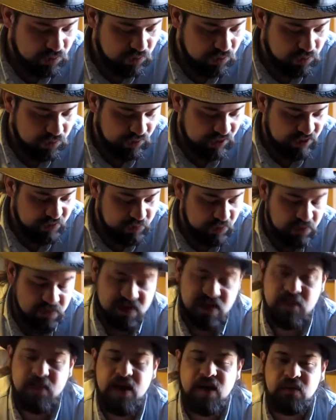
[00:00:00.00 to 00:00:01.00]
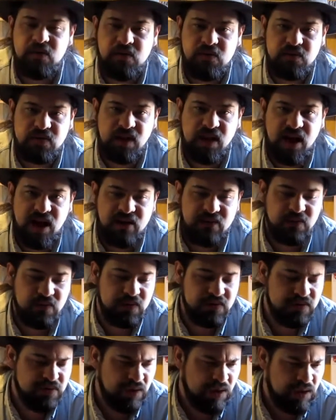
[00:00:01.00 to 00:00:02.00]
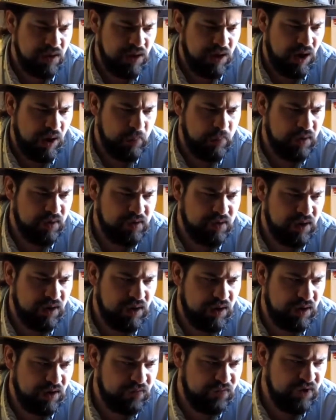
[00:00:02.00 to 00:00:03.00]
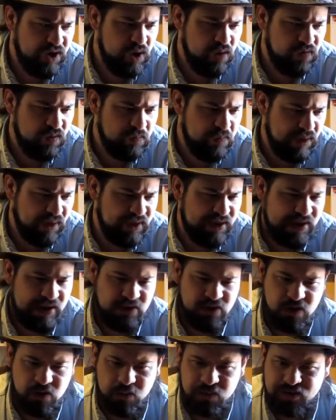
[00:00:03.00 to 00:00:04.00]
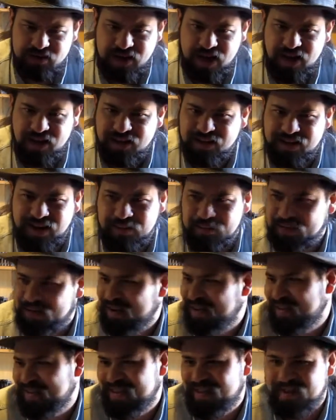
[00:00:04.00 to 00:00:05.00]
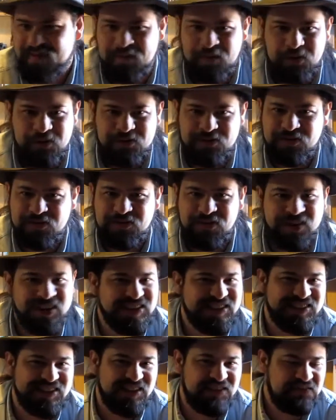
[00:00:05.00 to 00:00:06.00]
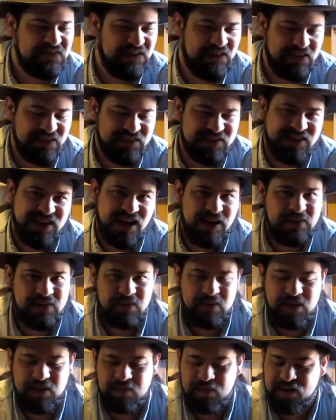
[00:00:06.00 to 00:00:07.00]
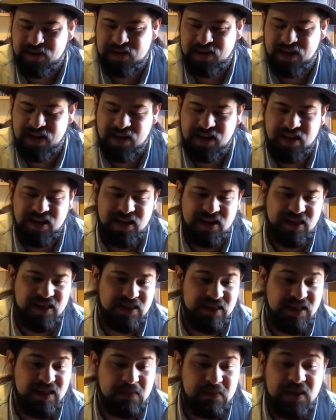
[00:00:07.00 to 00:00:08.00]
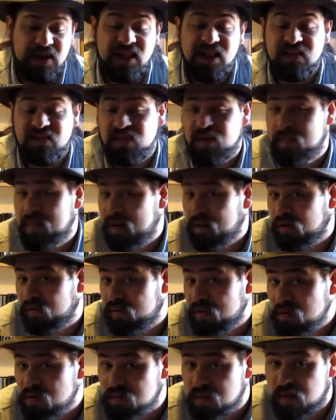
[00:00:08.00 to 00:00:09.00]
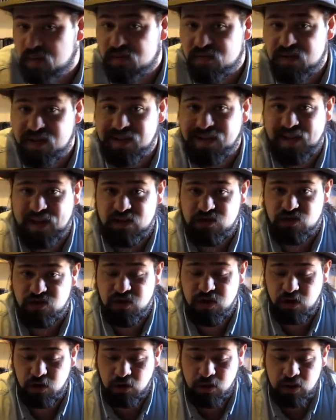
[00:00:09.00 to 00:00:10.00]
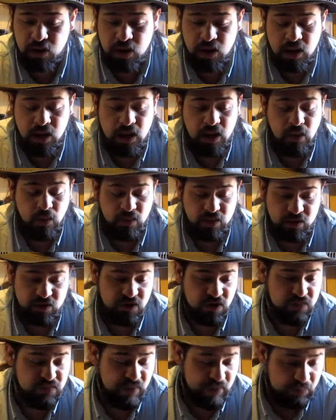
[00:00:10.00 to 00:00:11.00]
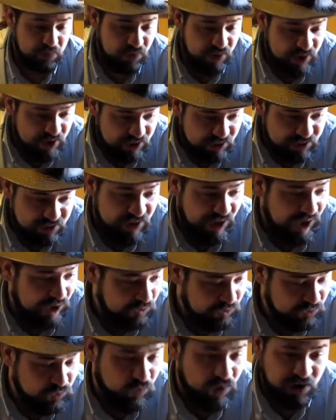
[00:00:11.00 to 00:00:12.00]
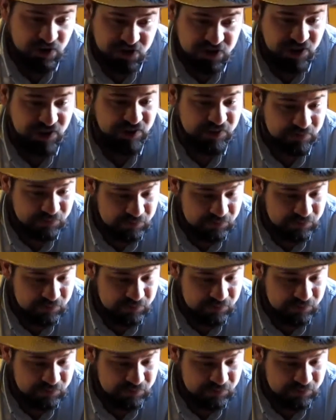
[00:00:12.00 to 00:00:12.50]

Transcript: The last post he made when he was live was about a video of a belly dancer with talent. I mean, he just posted funny stuff all the time that made my day. In the middle of some of my reviews you may have seen last year, when I took my breaks, I was watching